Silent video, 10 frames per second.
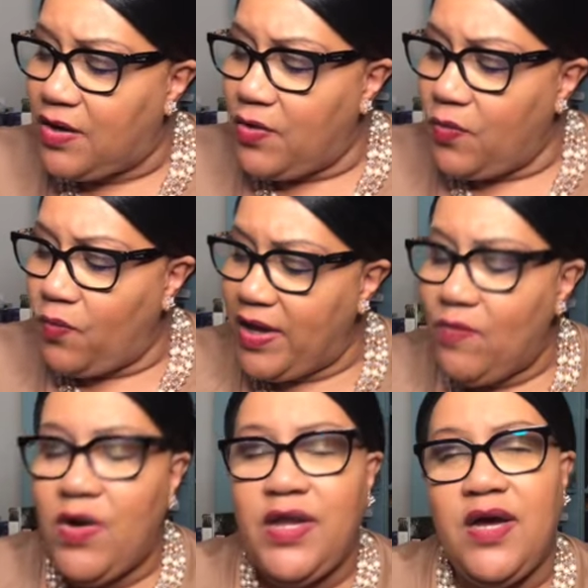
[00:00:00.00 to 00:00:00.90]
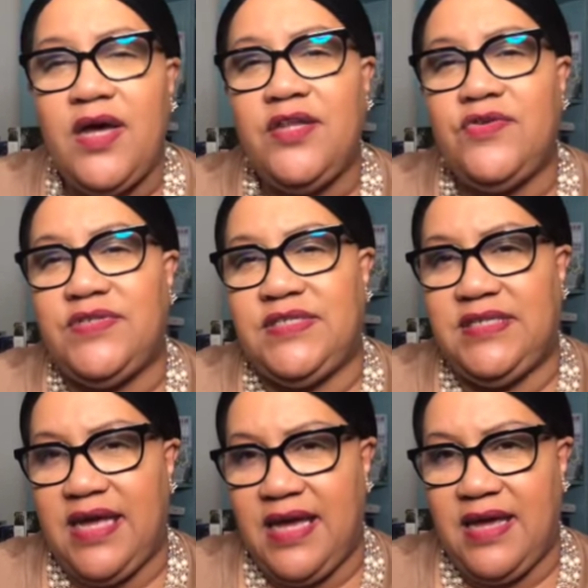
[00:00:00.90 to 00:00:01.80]
we want to
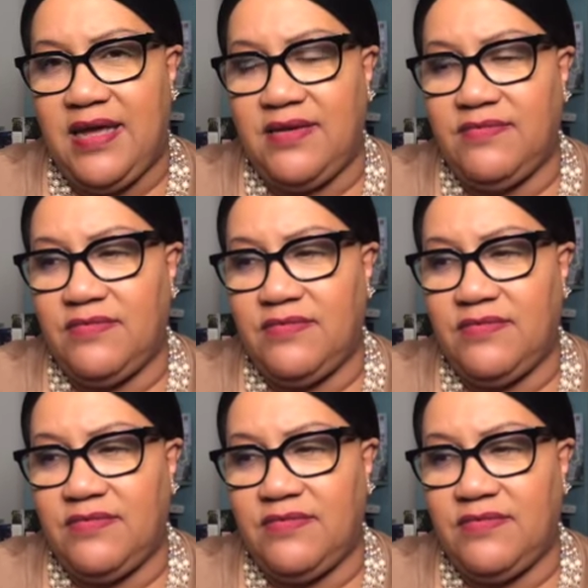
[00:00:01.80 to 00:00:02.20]
understand